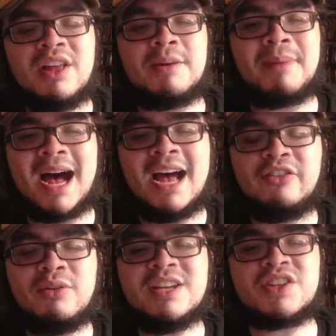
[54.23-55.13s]
the
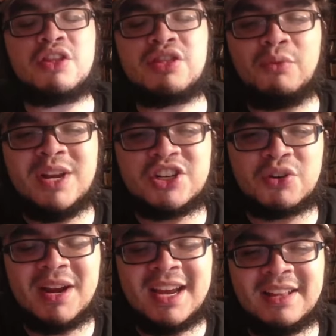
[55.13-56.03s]
Padres' three
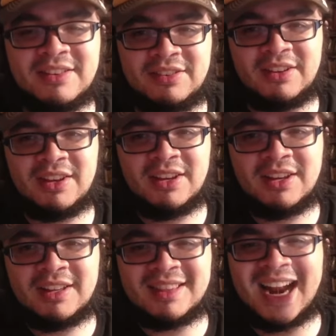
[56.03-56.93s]
trades
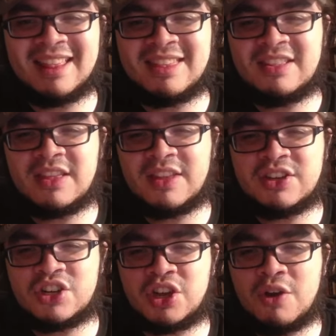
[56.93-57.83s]
that I think that they
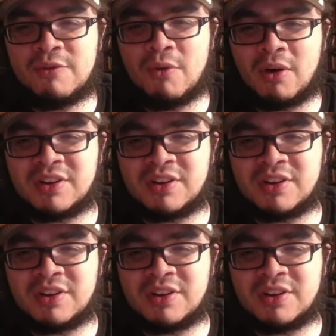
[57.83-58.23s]
should go for.